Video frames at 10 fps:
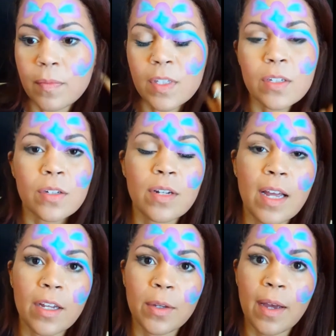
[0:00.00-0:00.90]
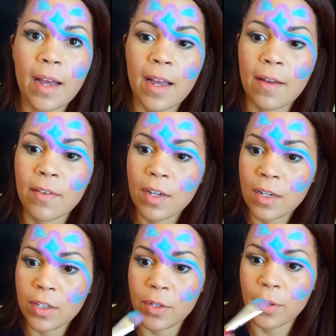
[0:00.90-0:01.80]
So now you have
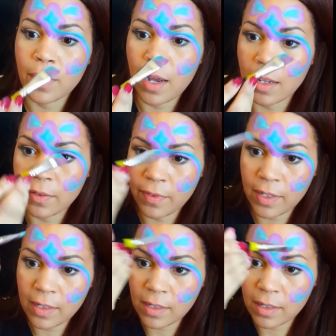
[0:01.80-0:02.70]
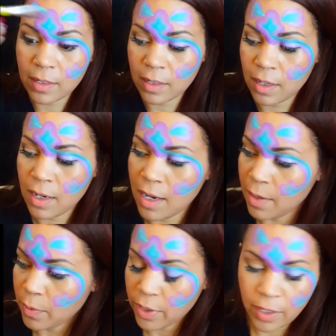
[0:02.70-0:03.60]
your elephant and we're
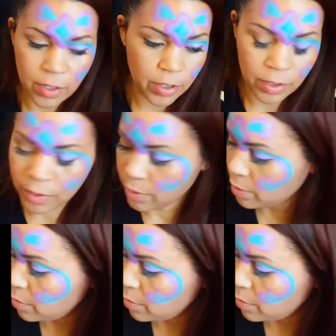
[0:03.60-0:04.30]
going to do